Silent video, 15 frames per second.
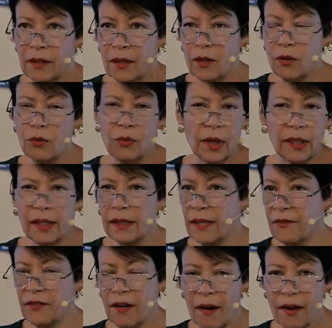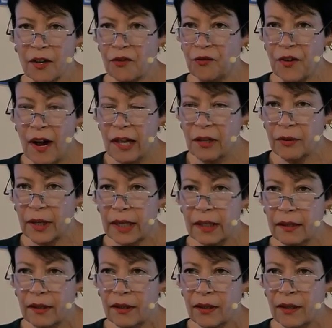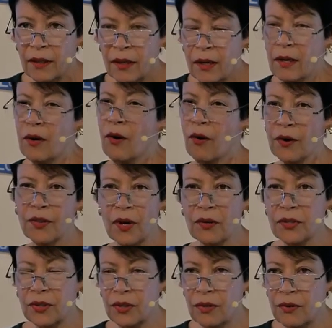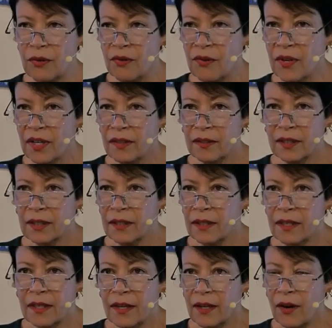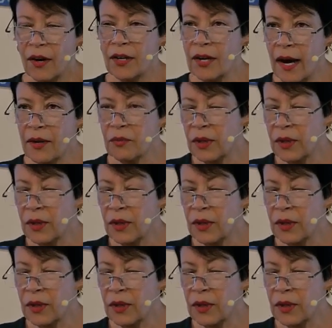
who really love God are following it, or those who are not